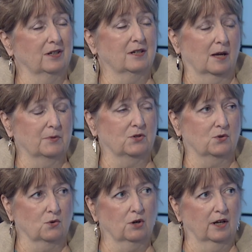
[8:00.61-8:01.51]
type of
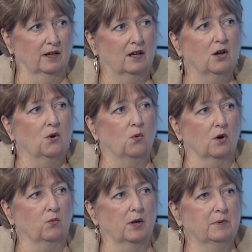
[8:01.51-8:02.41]
story where
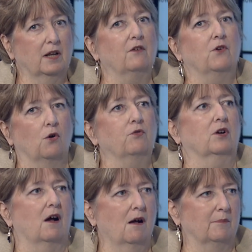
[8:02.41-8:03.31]
women have
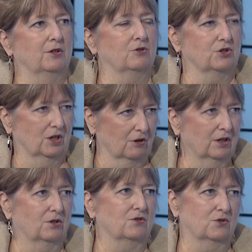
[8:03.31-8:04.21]
overcome and they're sharing
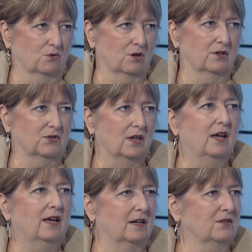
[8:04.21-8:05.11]
their stories.
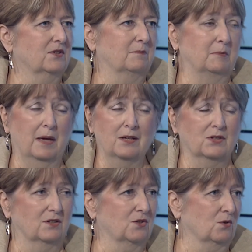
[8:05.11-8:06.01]
And it's some
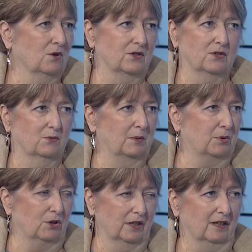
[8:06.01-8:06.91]
amazing stories that we
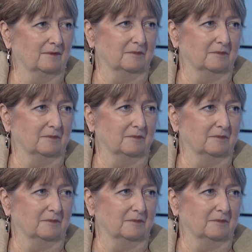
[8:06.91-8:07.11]
pull in.